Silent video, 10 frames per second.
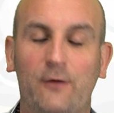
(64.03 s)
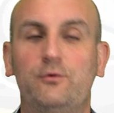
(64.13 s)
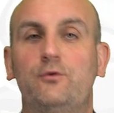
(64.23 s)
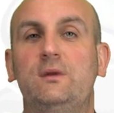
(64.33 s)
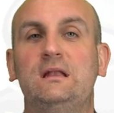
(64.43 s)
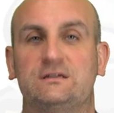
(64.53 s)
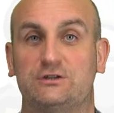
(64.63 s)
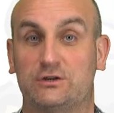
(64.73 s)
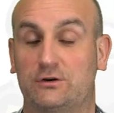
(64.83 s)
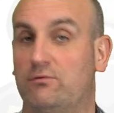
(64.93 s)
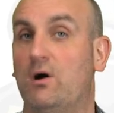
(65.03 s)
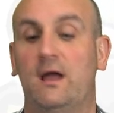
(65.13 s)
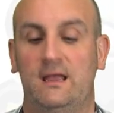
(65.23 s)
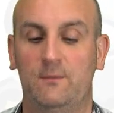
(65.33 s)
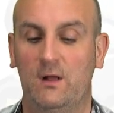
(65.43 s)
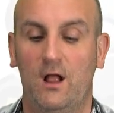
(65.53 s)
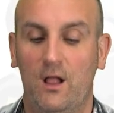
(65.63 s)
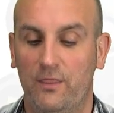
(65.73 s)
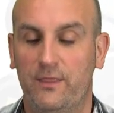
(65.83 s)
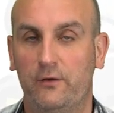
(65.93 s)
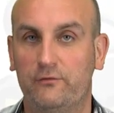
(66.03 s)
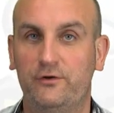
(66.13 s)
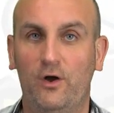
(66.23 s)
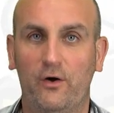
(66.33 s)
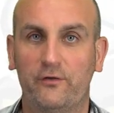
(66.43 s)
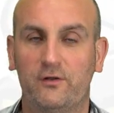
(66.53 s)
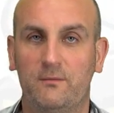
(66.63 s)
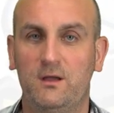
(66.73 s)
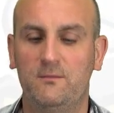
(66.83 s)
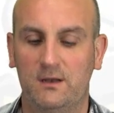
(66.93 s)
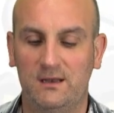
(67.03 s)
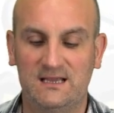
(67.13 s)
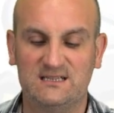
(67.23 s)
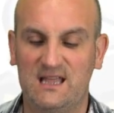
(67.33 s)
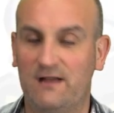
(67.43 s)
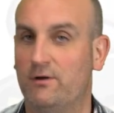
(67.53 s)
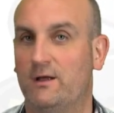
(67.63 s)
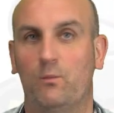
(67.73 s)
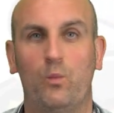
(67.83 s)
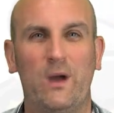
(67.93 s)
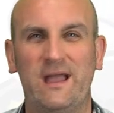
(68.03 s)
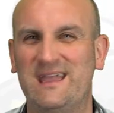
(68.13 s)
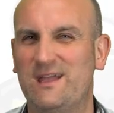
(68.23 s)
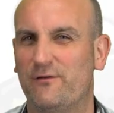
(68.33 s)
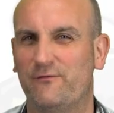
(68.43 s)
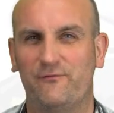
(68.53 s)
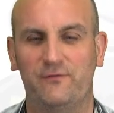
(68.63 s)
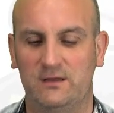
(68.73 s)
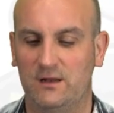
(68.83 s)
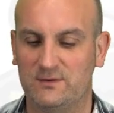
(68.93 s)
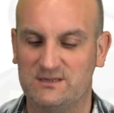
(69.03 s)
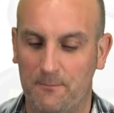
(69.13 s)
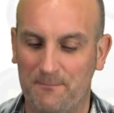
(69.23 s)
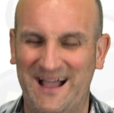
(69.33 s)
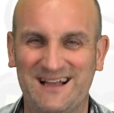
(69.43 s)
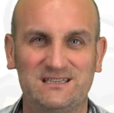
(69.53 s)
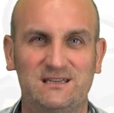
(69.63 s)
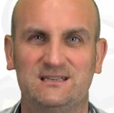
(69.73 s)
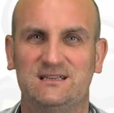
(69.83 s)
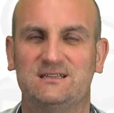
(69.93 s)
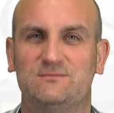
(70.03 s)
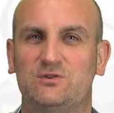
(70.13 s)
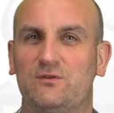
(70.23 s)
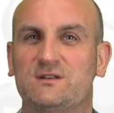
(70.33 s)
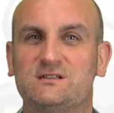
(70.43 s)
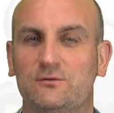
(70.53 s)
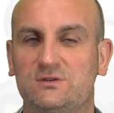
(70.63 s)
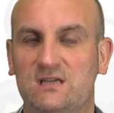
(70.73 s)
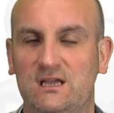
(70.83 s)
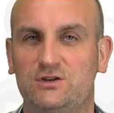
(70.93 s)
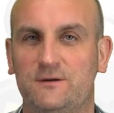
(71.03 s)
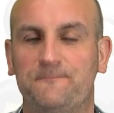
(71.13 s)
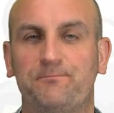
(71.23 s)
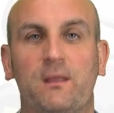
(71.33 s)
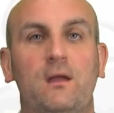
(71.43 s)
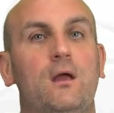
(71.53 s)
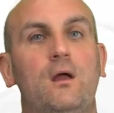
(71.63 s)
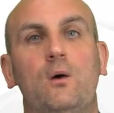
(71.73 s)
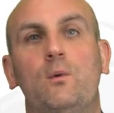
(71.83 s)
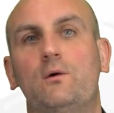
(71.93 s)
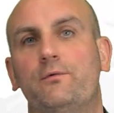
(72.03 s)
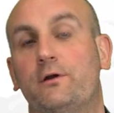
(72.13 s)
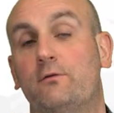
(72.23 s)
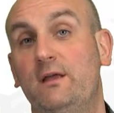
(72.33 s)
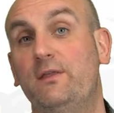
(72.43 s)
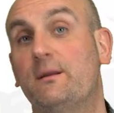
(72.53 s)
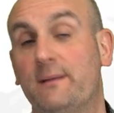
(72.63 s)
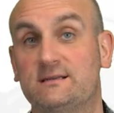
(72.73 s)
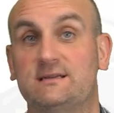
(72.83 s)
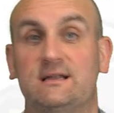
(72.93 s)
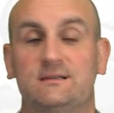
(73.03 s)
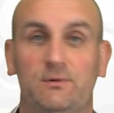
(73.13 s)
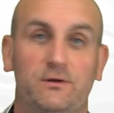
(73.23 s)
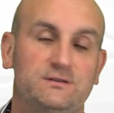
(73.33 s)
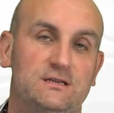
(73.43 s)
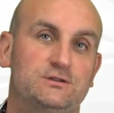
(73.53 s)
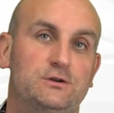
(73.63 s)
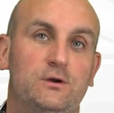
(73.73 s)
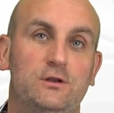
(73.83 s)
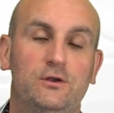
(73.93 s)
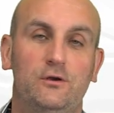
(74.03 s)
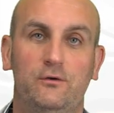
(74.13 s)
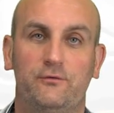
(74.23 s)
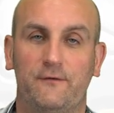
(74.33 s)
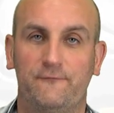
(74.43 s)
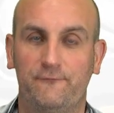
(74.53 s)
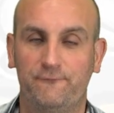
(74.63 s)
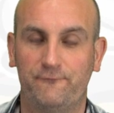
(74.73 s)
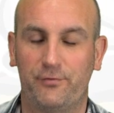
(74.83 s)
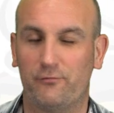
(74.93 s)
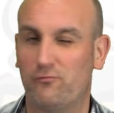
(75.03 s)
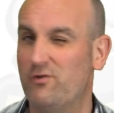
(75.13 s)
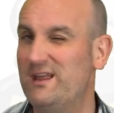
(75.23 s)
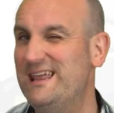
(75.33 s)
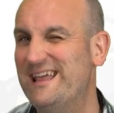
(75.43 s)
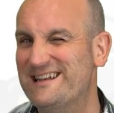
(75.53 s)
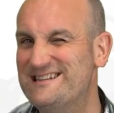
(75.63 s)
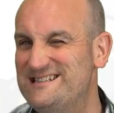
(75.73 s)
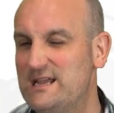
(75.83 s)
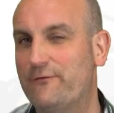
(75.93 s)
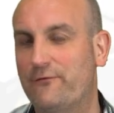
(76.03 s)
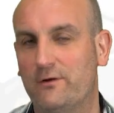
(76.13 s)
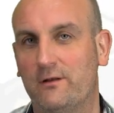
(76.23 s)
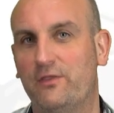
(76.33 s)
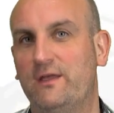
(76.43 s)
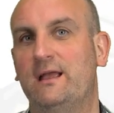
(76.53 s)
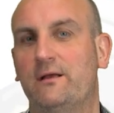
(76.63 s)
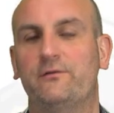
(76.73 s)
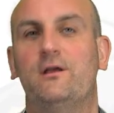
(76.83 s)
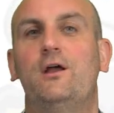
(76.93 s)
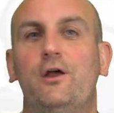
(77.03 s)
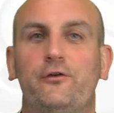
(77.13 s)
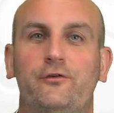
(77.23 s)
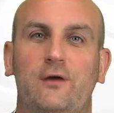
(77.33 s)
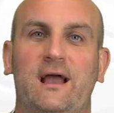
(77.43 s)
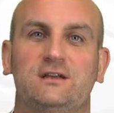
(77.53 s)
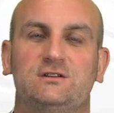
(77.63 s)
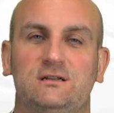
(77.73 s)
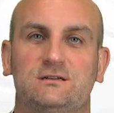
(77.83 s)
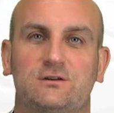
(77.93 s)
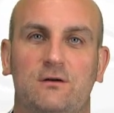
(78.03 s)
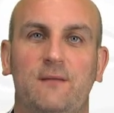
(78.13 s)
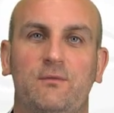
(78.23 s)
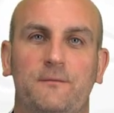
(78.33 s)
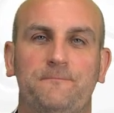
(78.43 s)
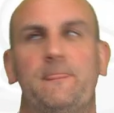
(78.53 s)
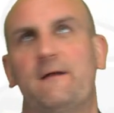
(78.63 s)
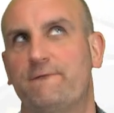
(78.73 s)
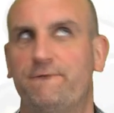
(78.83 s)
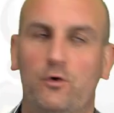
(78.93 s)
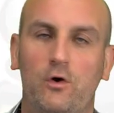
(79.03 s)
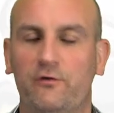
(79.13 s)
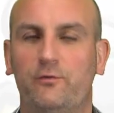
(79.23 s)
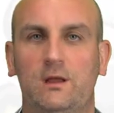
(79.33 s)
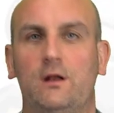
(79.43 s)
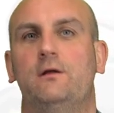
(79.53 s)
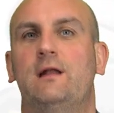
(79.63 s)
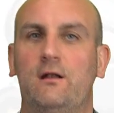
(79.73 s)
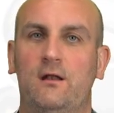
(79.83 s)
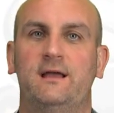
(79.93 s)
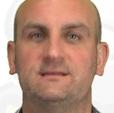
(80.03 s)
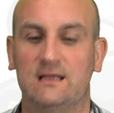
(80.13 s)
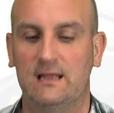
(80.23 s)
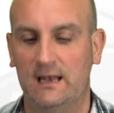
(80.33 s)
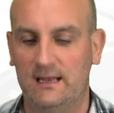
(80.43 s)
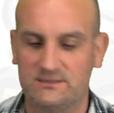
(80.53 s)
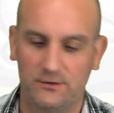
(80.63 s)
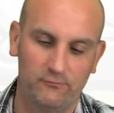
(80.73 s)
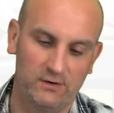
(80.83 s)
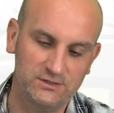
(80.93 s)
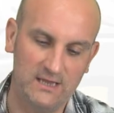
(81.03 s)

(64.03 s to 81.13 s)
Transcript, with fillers: would we describe those dots at the moment? Is there a way of, you know, is there a pattern? Is there some sort of association? Well, the great thing about scatter plots is you can use three different things to actually describe them, four if we include outliers, let's not rush